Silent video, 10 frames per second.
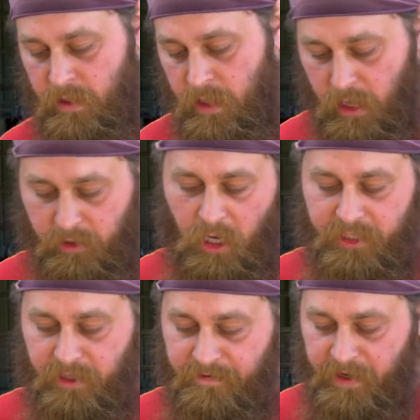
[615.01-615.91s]
or
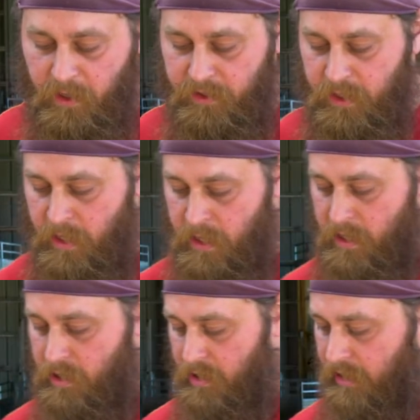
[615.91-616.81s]
across your field,
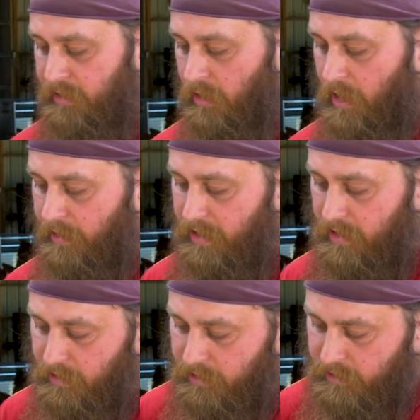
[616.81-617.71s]
You can install
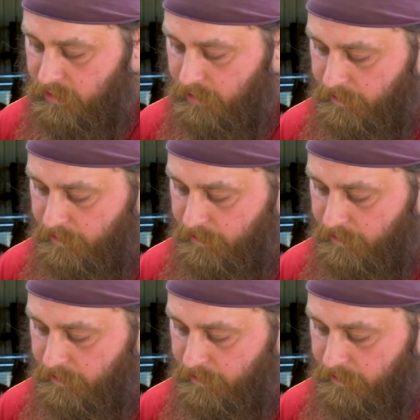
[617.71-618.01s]
these